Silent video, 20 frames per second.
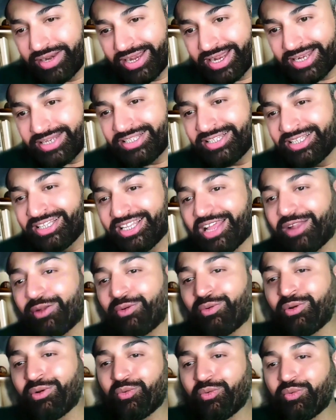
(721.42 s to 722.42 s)
end
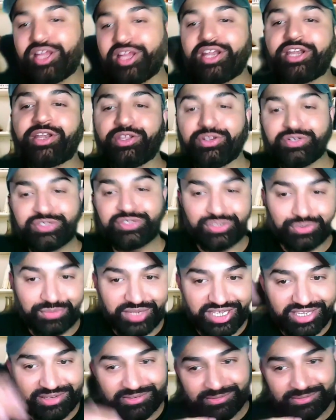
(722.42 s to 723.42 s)
than where it used to
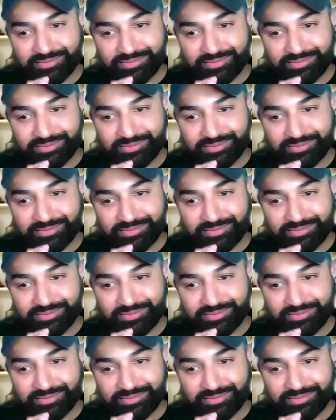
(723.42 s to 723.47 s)
be?